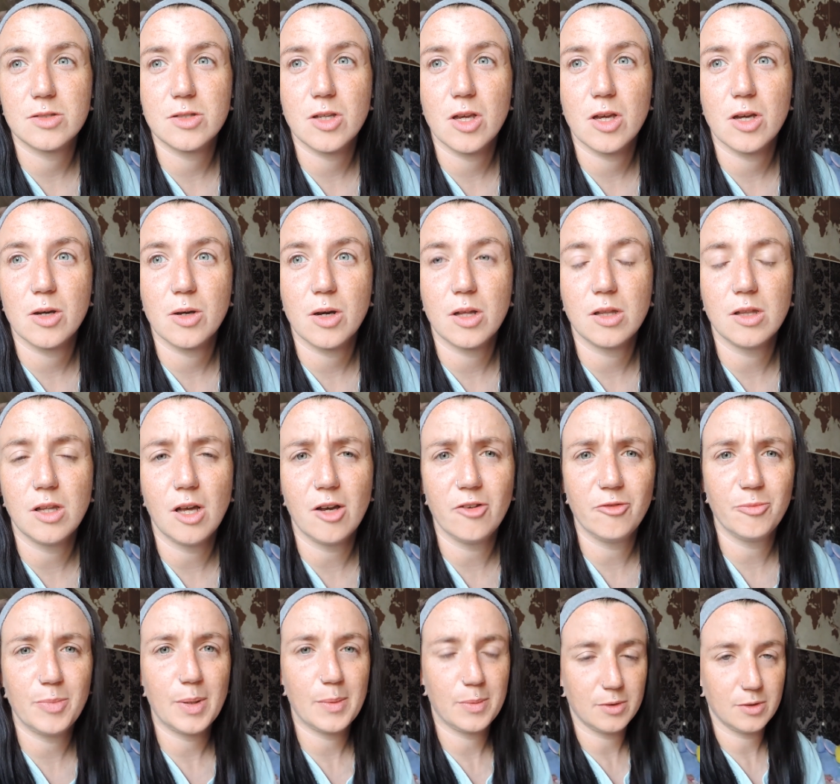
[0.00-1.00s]
So a lot
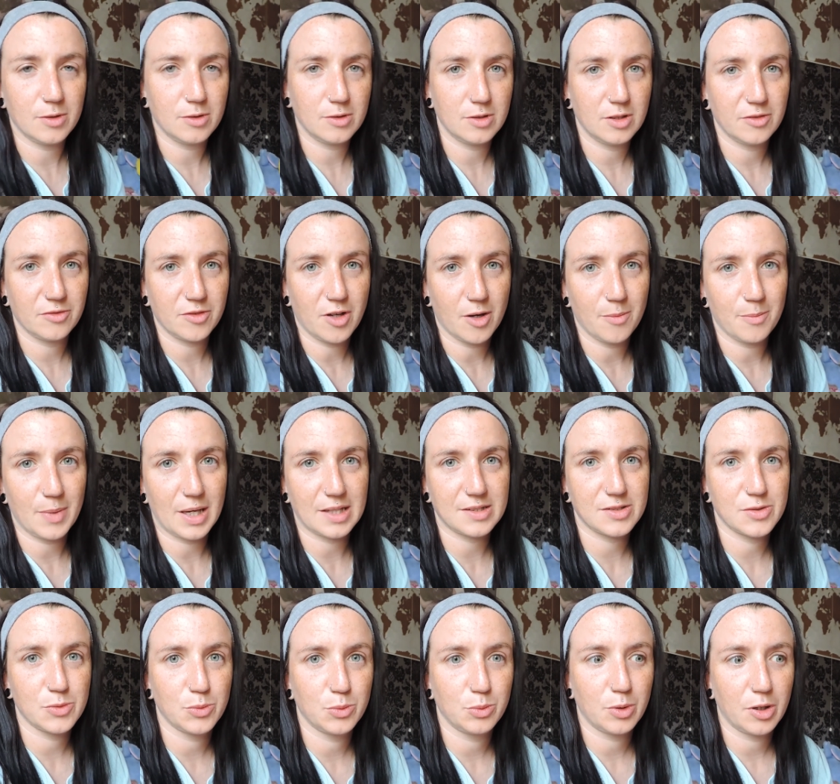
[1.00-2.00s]
of people have gone
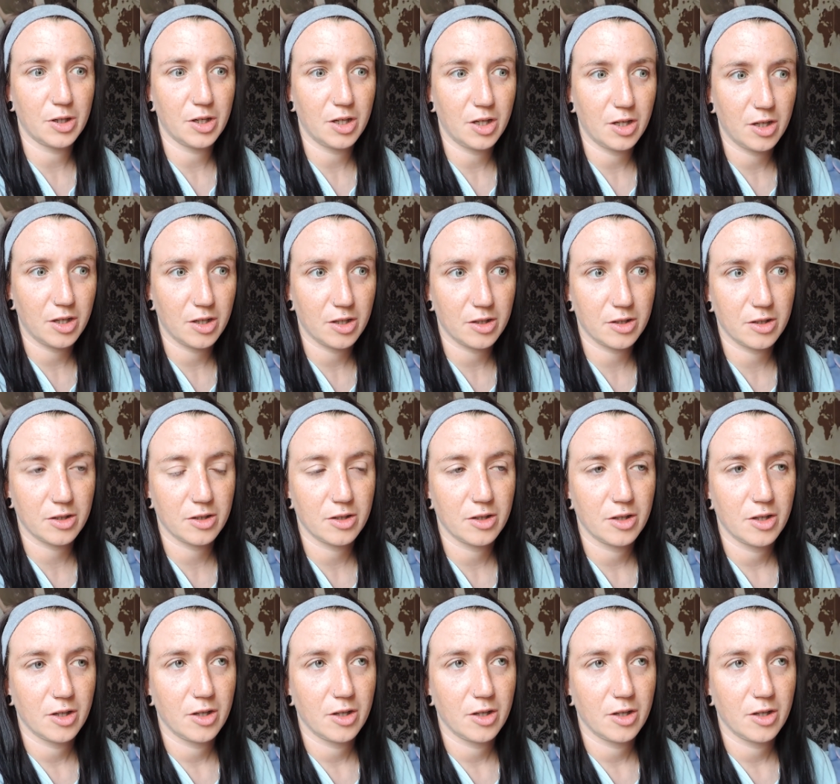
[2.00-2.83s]
back to work,